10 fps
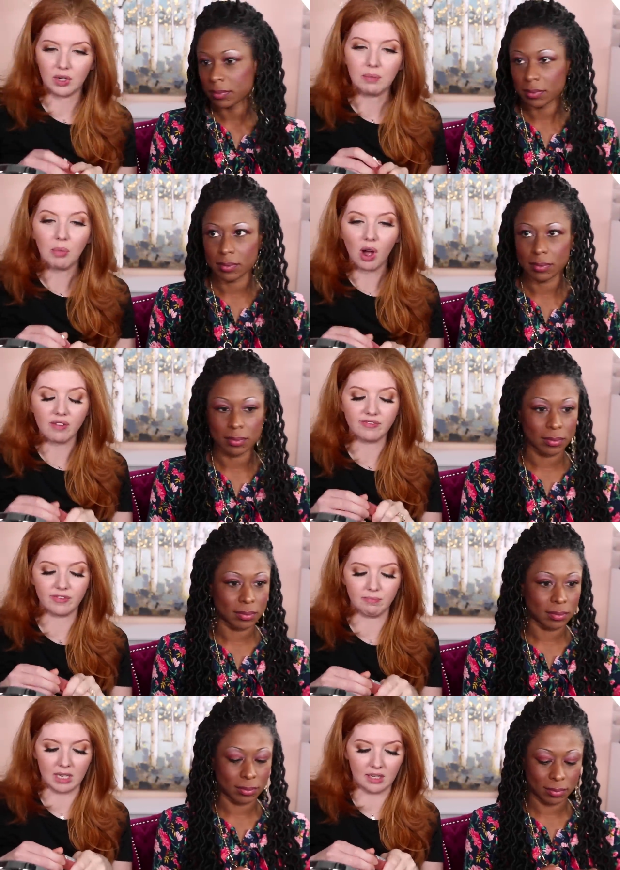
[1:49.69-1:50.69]
Speaker 1: three Mauve
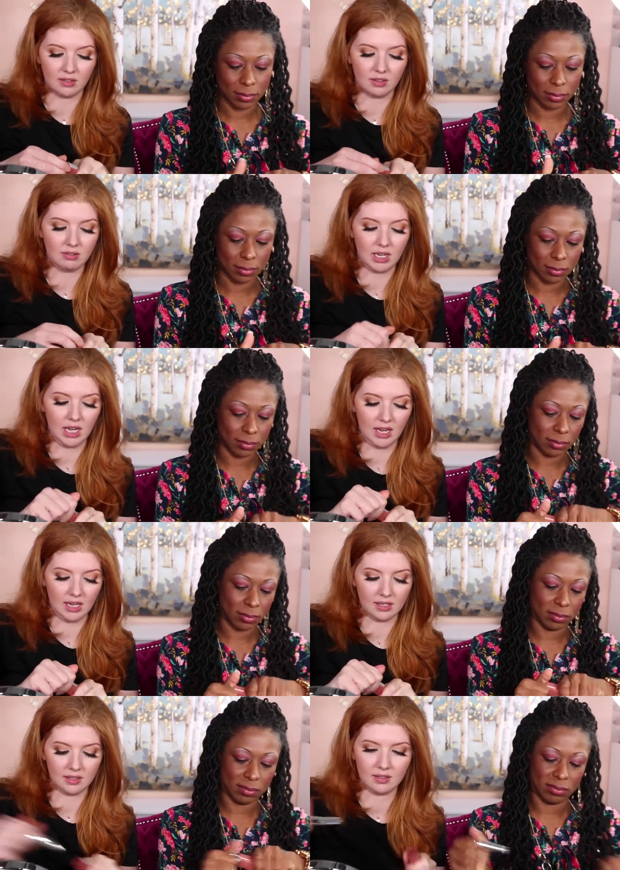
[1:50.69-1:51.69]
For Me. Okay.